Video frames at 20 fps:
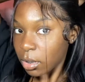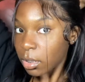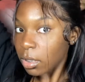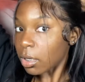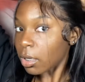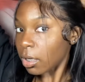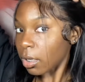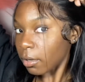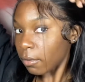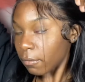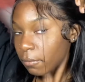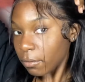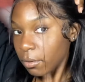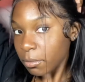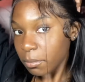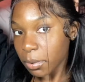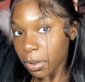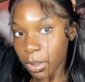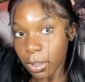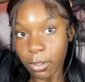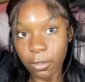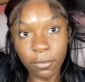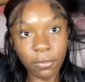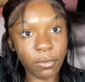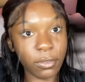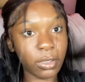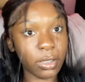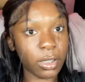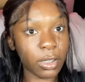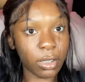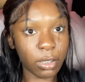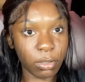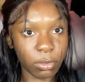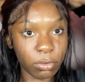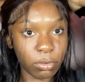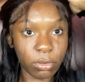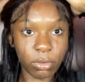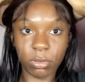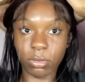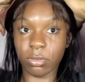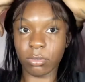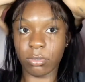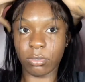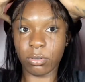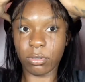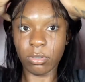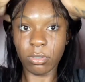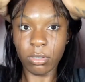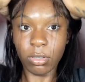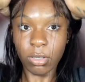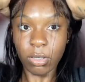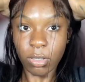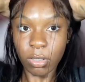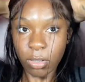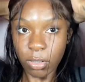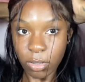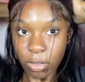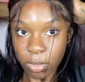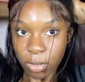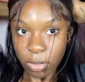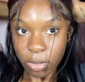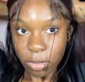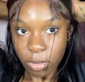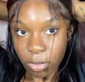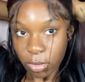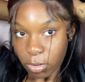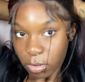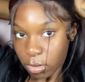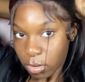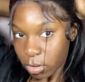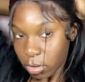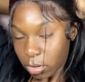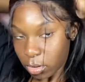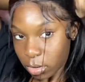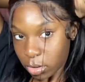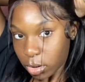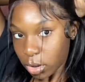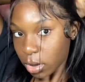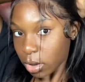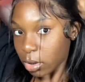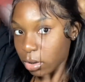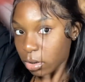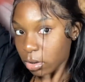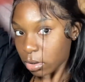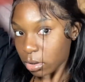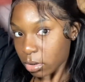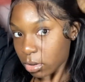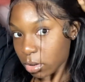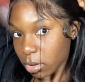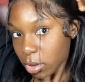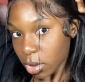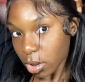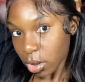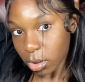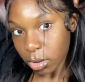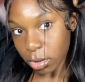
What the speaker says: half up, half down. I think, yeah.